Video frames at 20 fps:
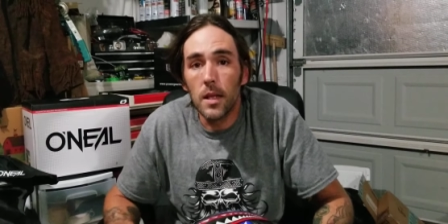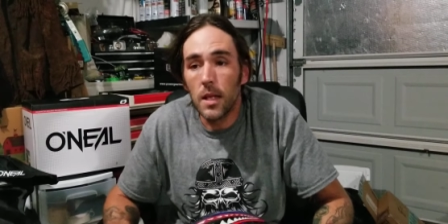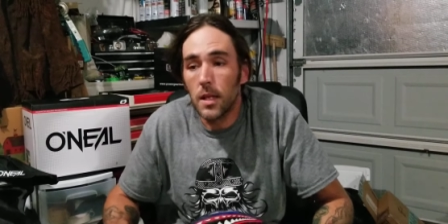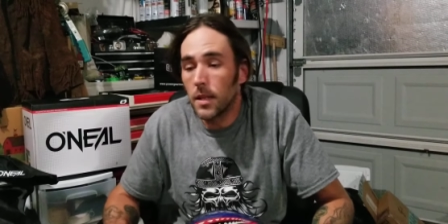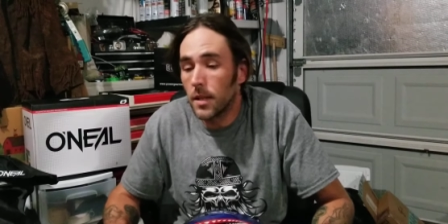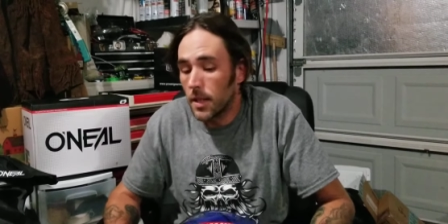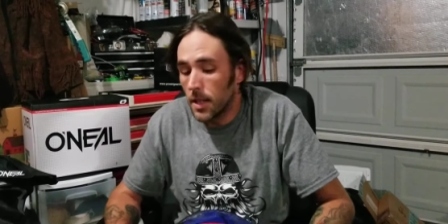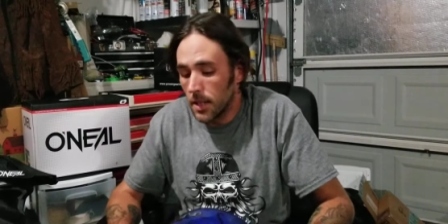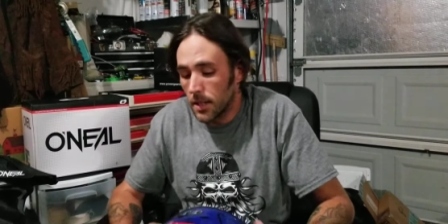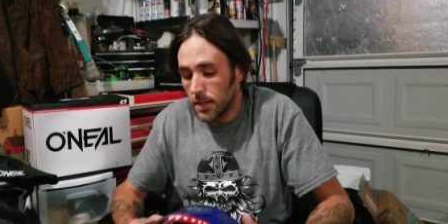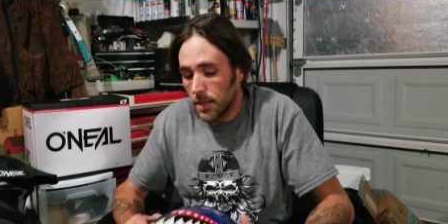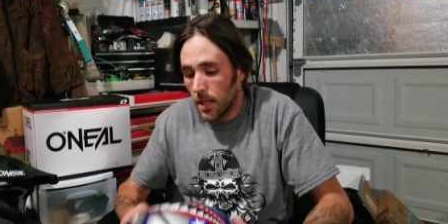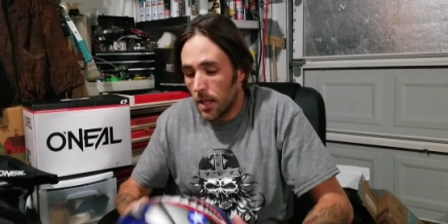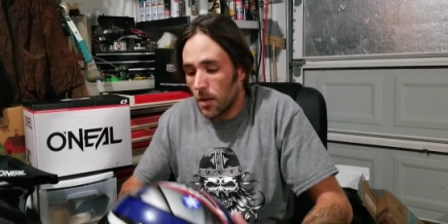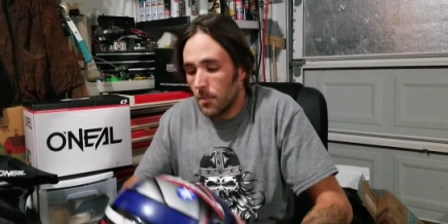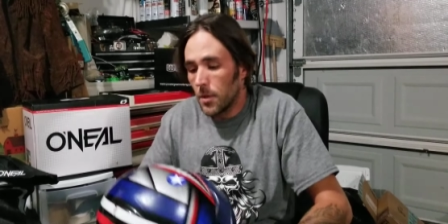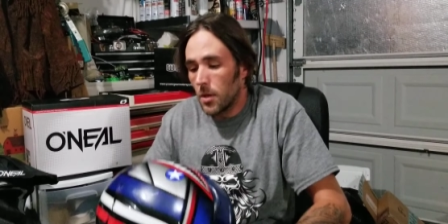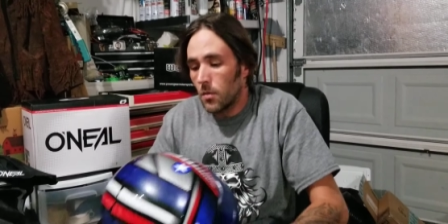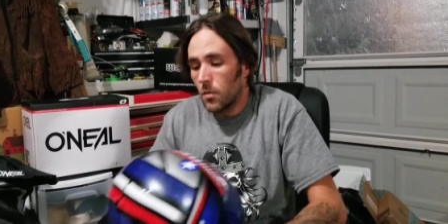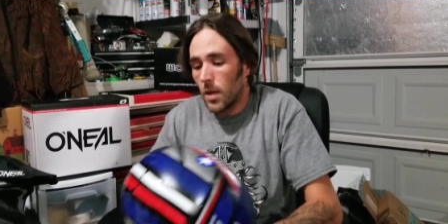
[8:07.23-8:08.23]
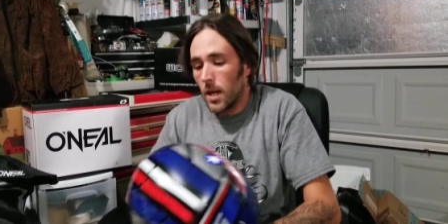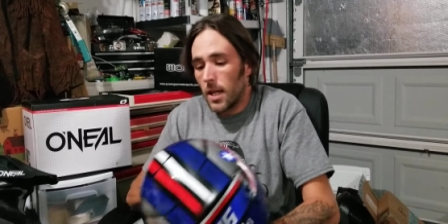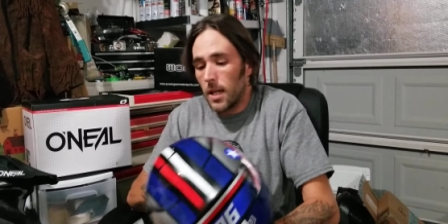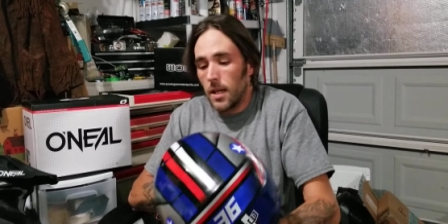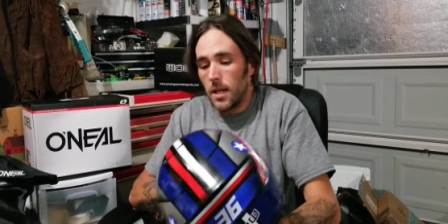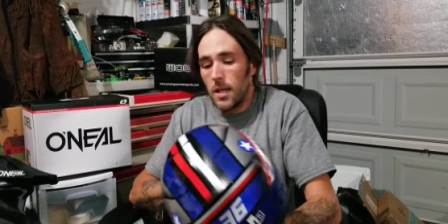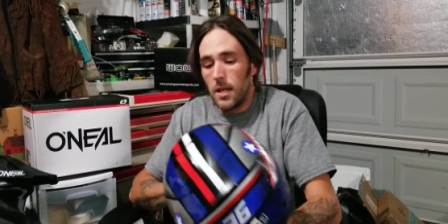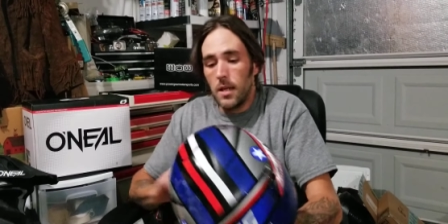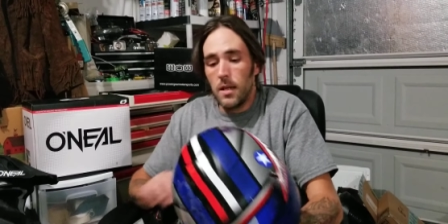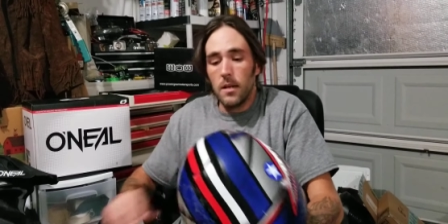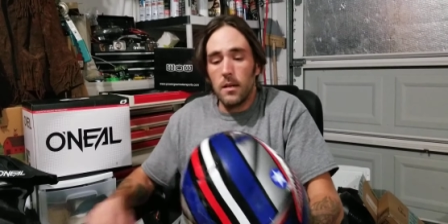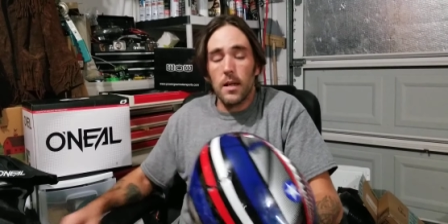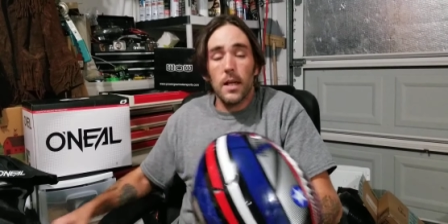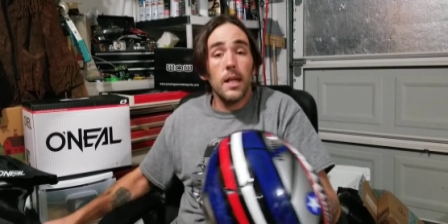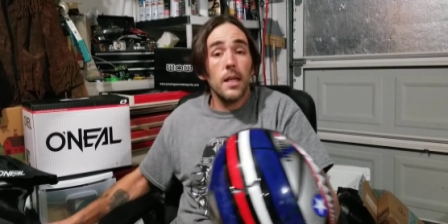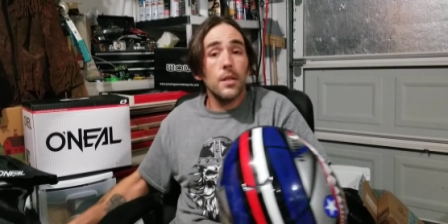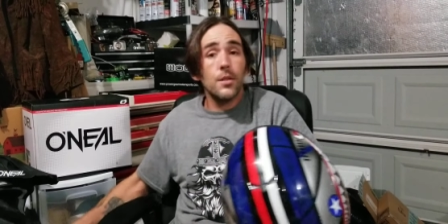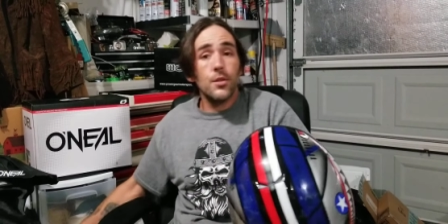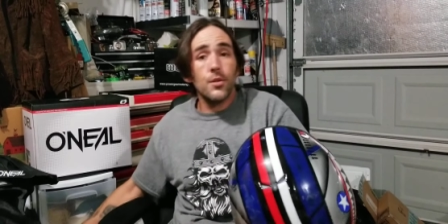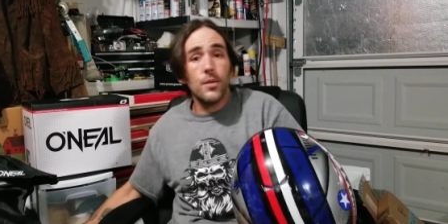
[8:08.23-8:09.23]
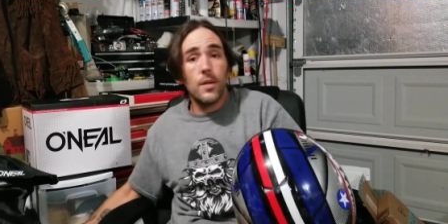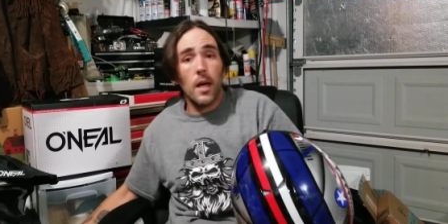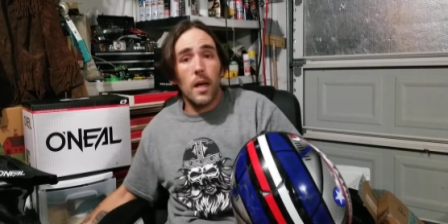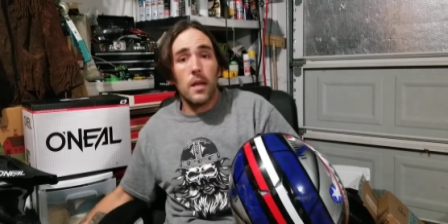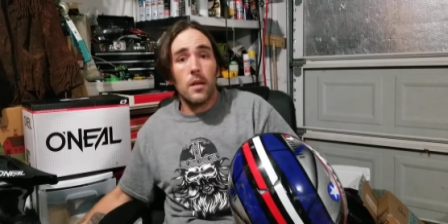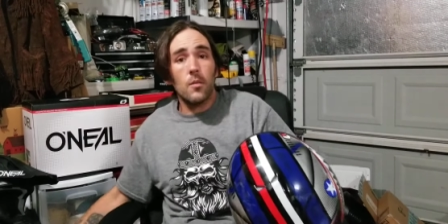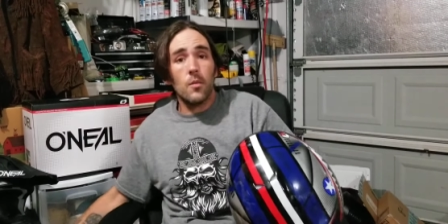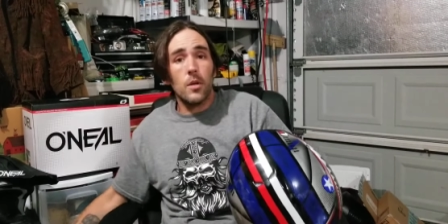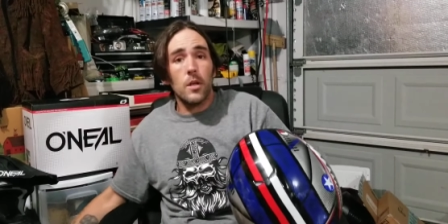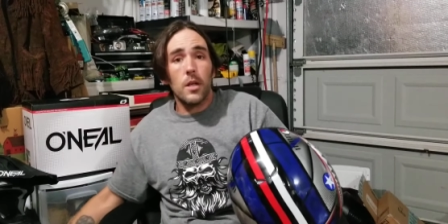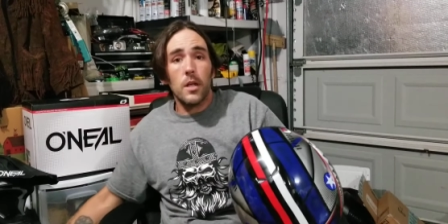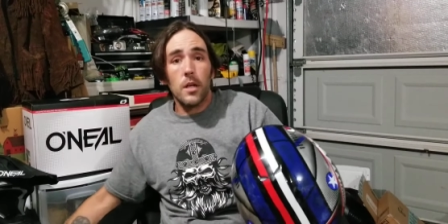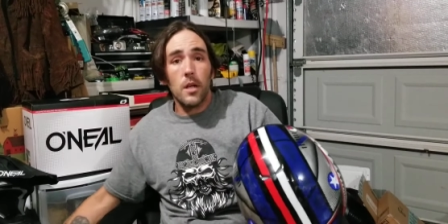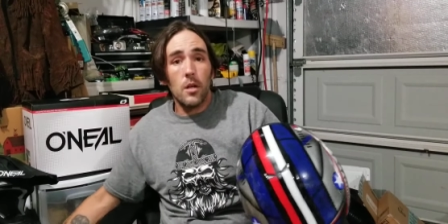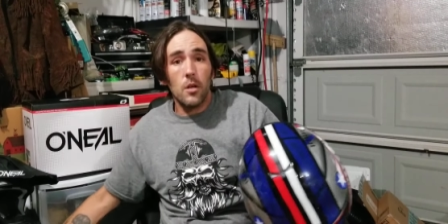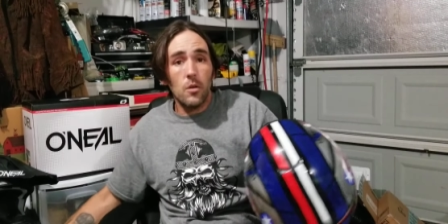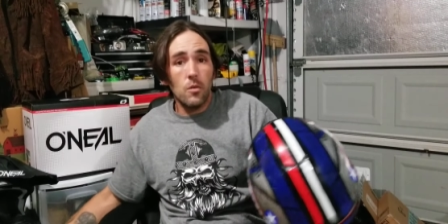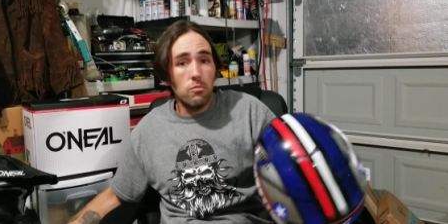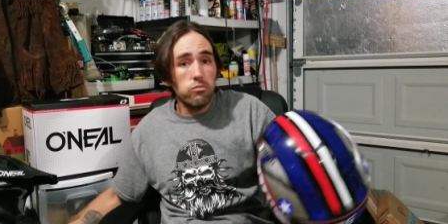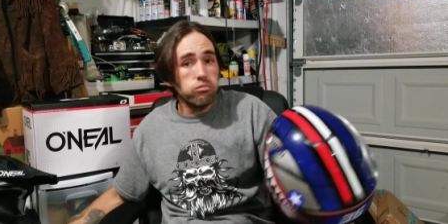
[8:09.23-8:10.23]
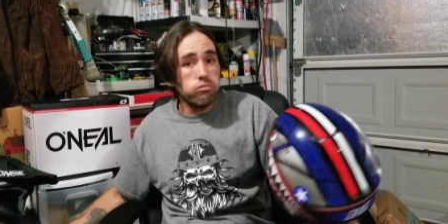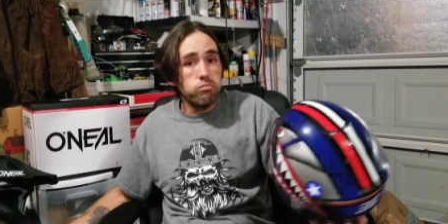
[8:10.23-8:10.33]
this helmet right here, I guess you kind of want to know,